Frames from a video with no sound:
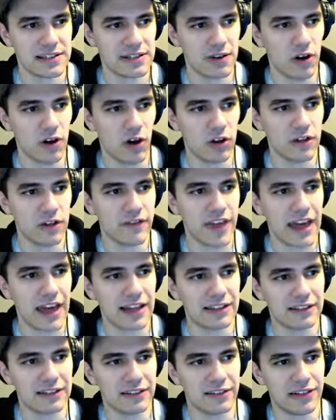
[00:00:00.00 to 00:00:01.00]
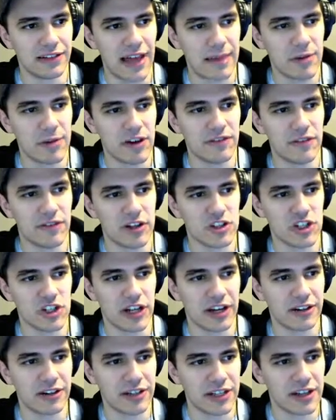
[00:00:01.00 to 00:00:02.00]
all of that library
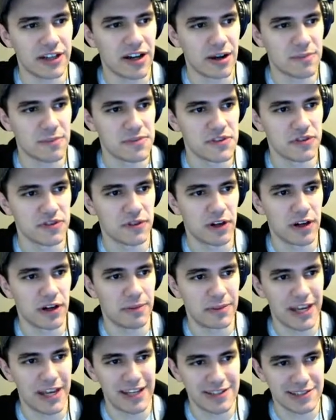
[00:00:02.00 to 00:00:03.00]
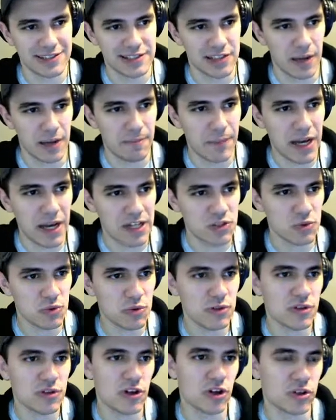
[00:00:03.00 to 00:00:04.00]
functionality comes from a
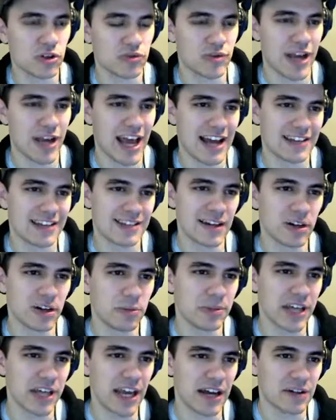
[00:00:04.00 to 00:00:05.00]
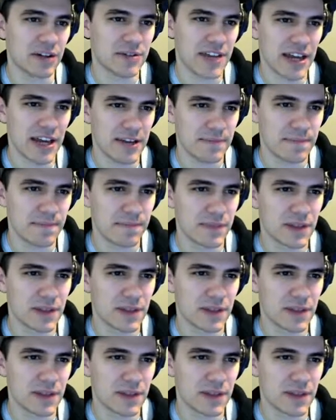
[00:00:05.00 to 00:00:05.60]
submodule called React NLP Annotate.